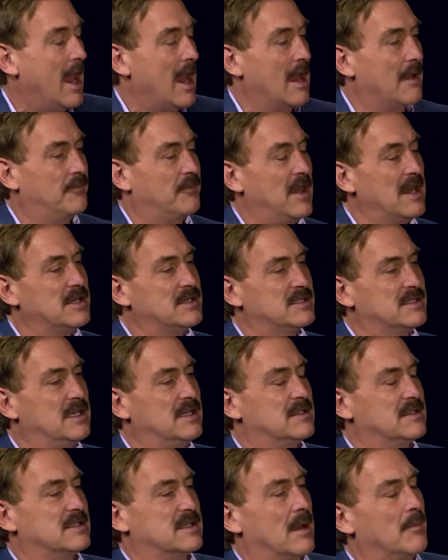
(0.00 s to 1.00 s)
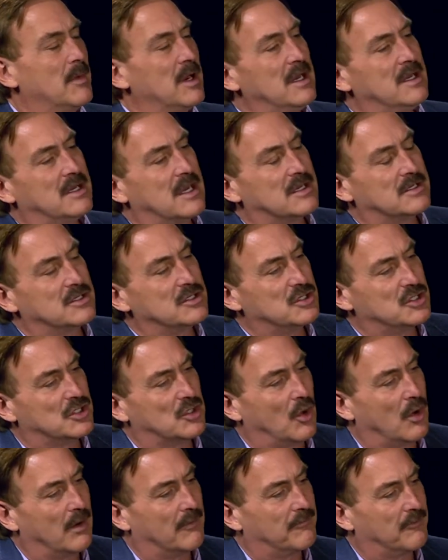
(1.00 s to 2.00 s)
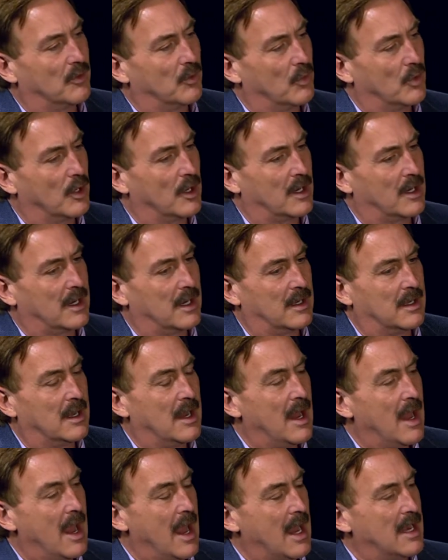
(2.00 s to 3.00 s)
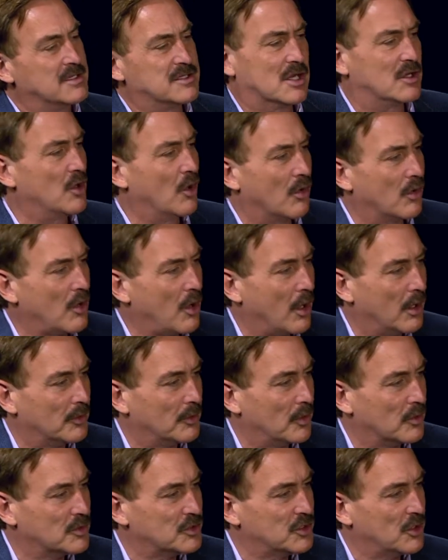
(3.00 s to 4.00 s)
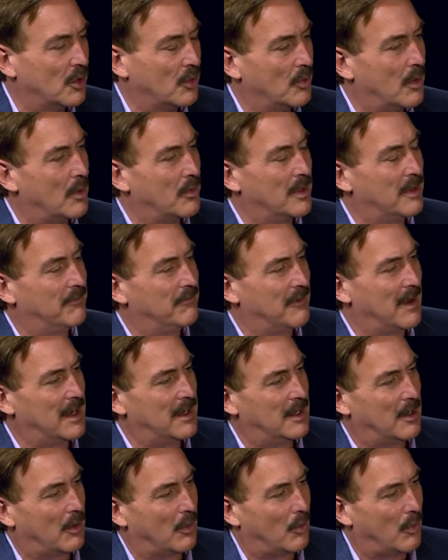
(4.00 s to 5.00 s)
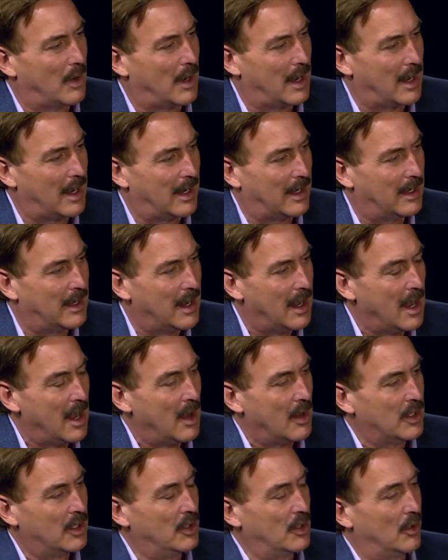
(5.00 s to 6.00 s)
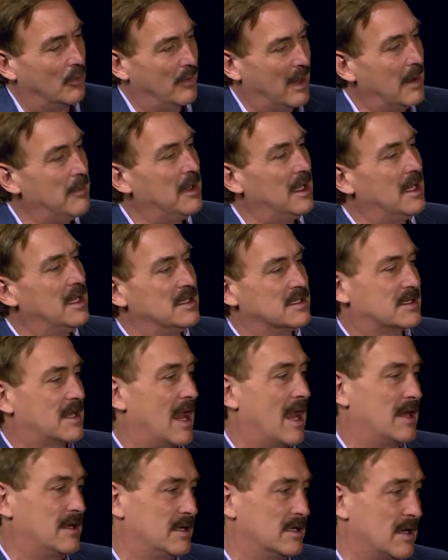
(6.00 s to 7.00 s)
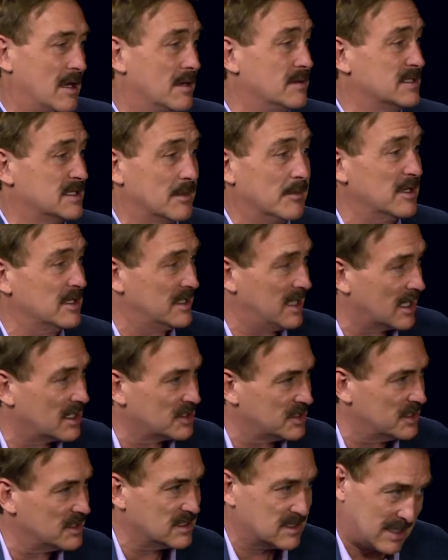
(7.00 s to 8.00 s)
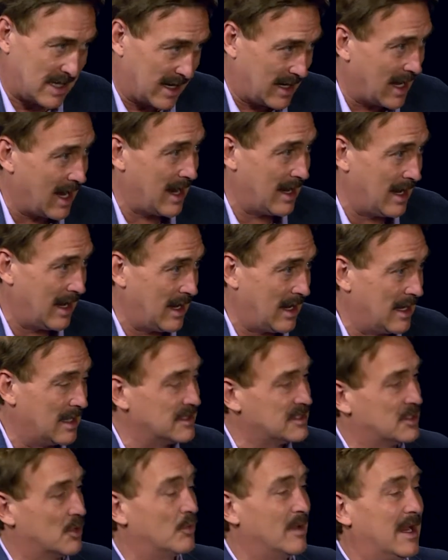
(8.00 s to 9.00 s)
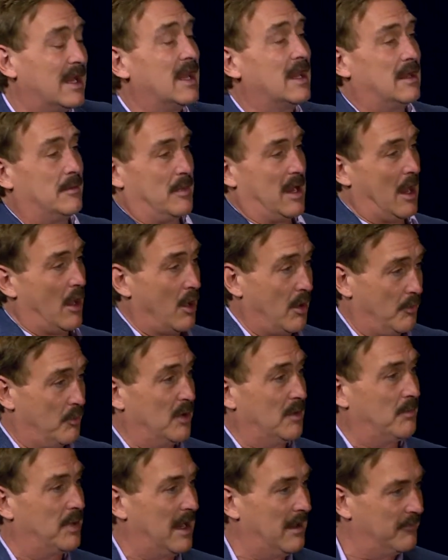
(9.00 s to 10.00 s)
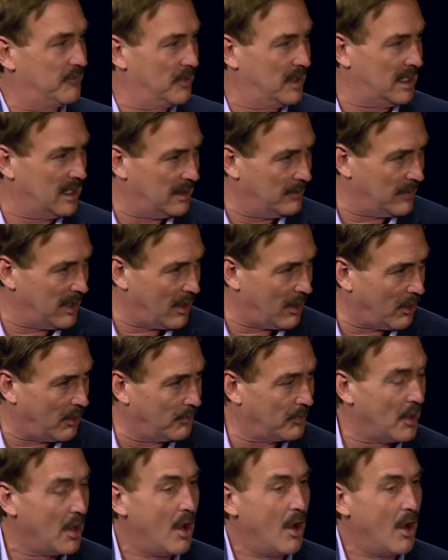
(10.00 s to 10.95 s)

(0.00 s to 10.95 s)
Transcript: If they see somebody doesn't show up for work and he's a no-call, no-show, well, we find out why. You know, maybe he's got some addictions like I had, so we get him help. We pay for get him help.